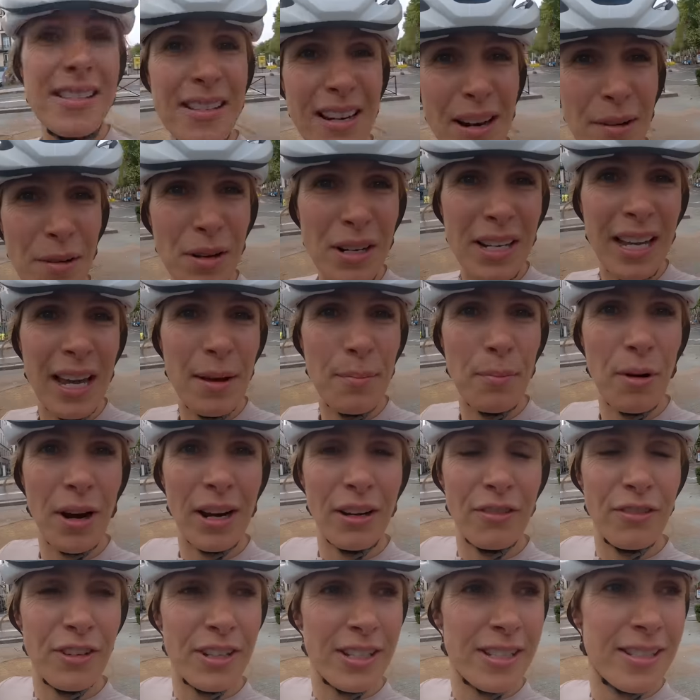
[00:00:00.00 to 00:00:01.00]
So now we're gonna get
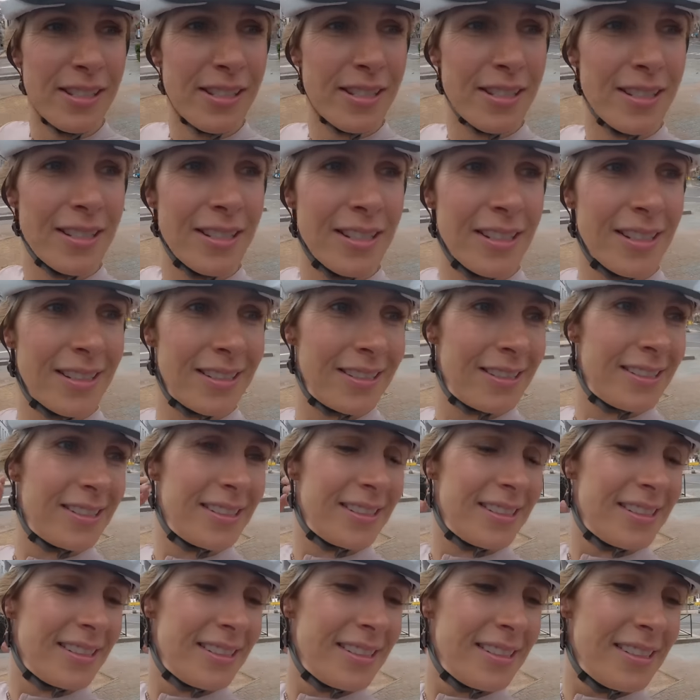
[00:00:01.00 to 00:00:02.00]
breakfast. Long
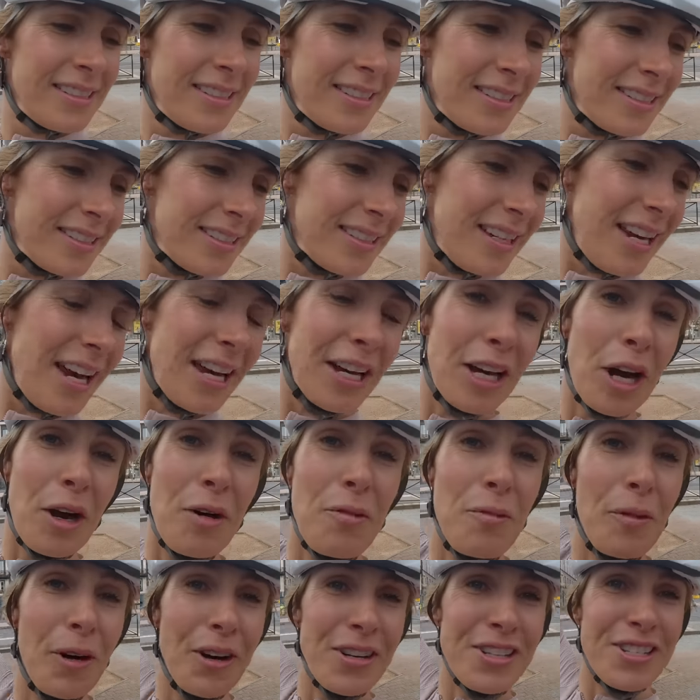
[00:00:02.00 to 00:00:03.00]
suffering Rob. And
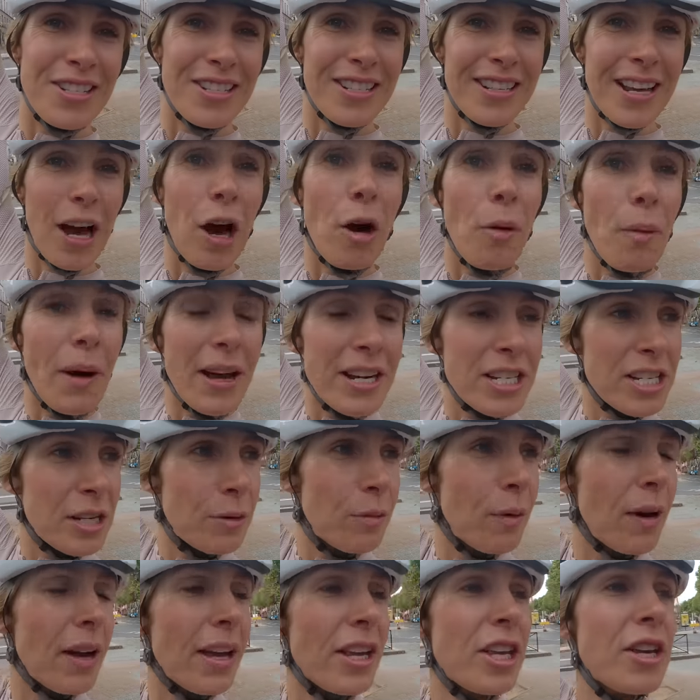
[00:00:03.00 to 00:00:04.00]
go and watch. Oh,
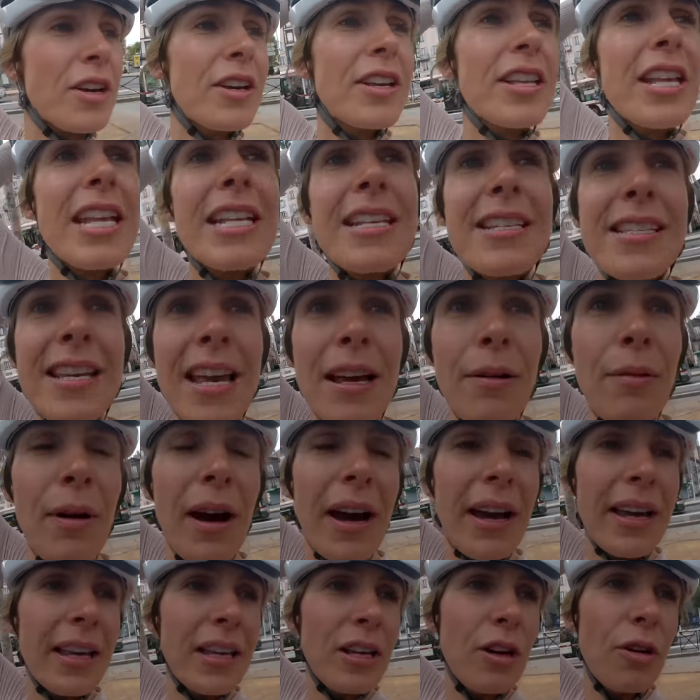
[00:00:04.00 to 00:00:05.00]
actually, you need to say
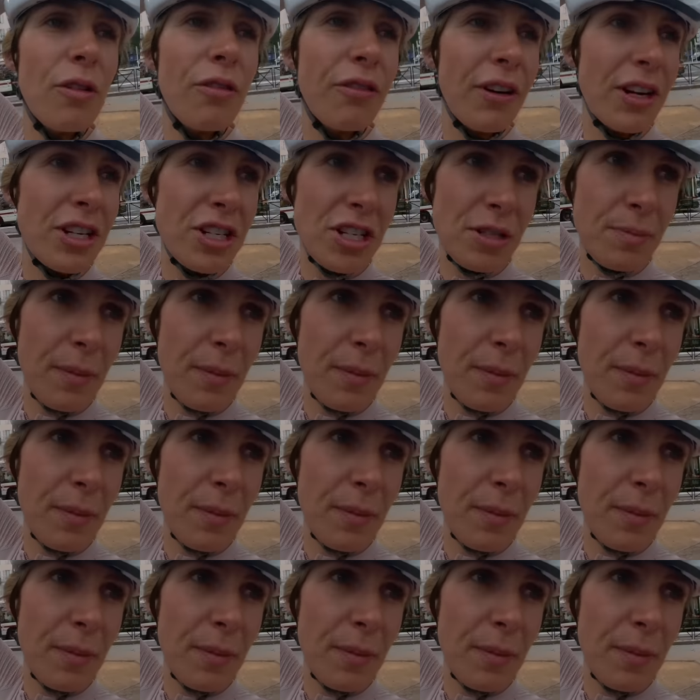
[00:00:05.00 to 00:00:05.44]
what your French